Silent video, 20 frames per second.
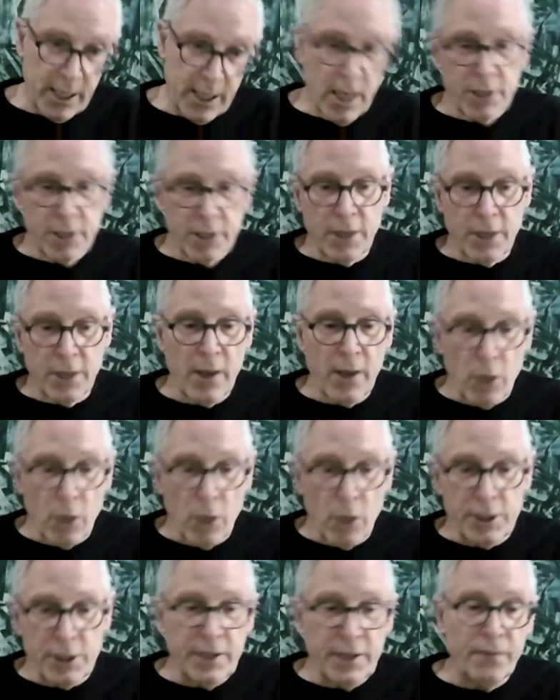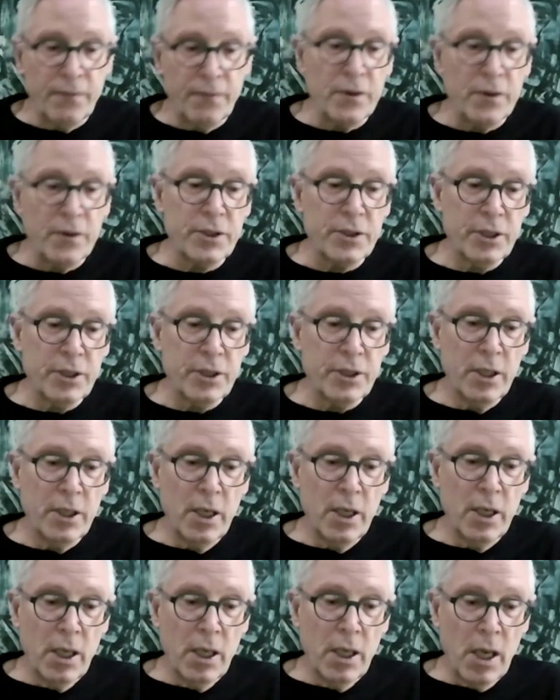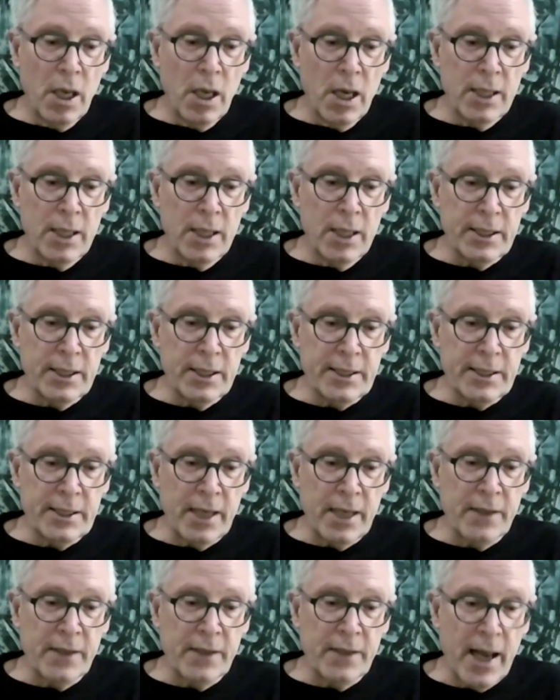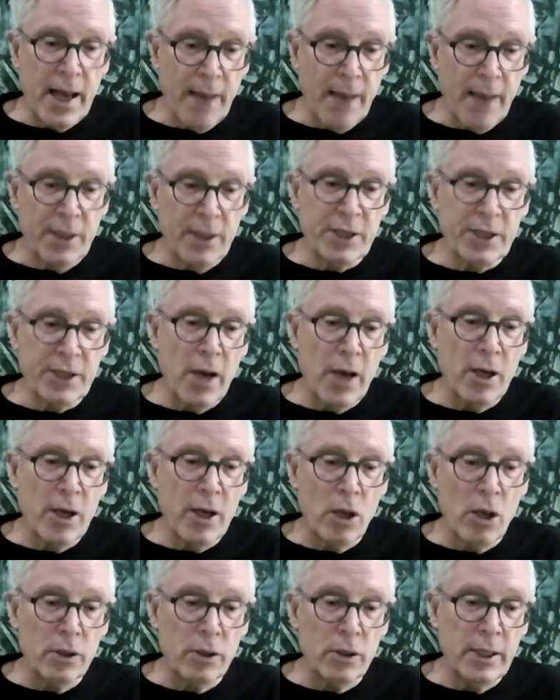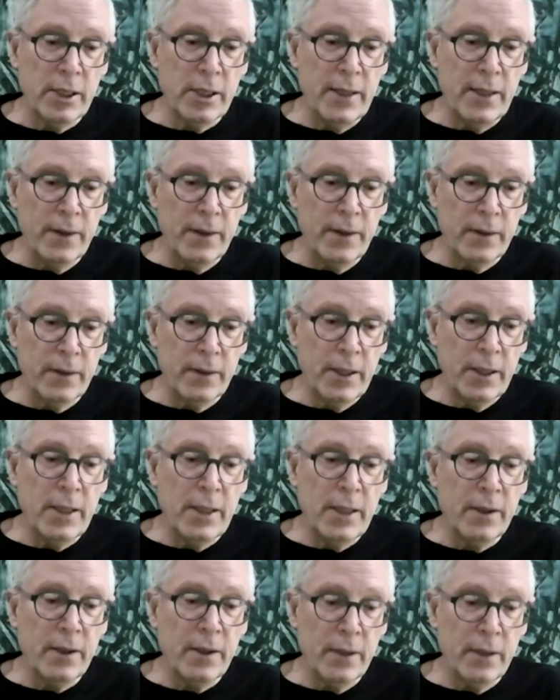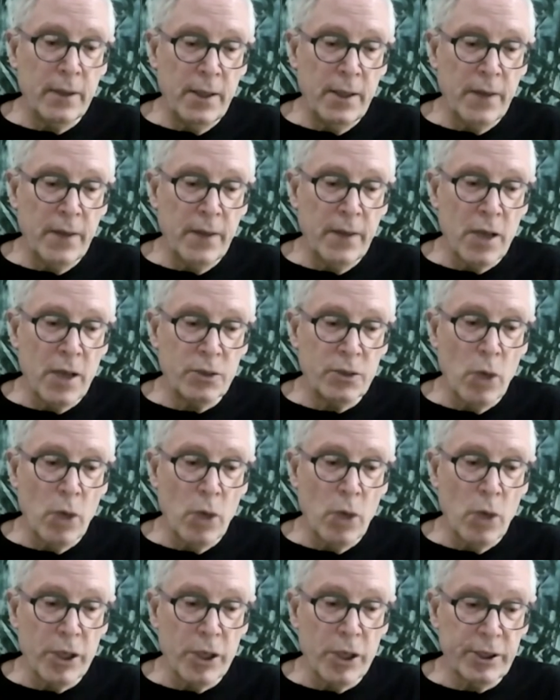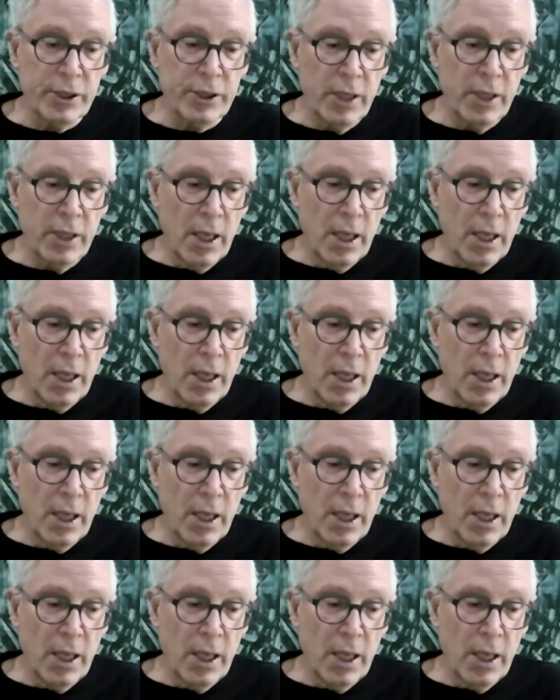So there was a different set of dynamics going on in those works.